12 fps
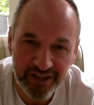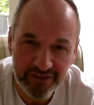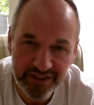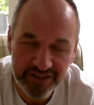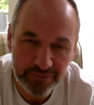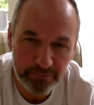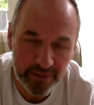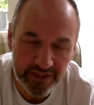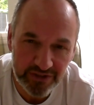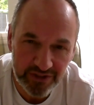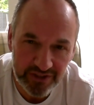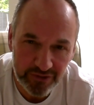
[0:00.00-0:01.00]
Now, this
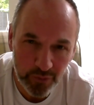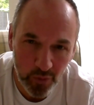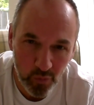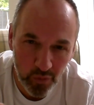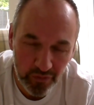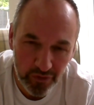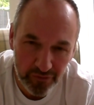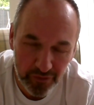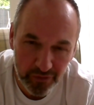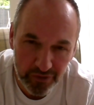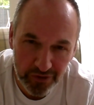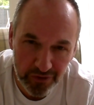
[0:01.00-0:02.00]
brings it to a
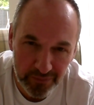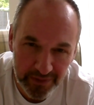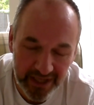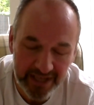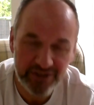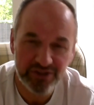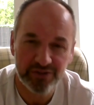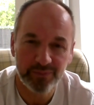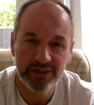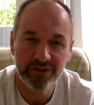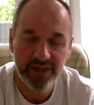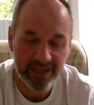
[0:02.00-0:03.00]
wonderful culmination
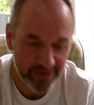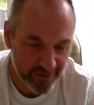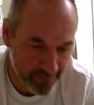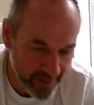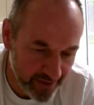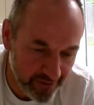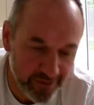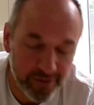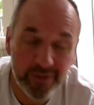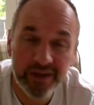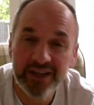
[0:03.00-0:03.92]
when you get to Matthew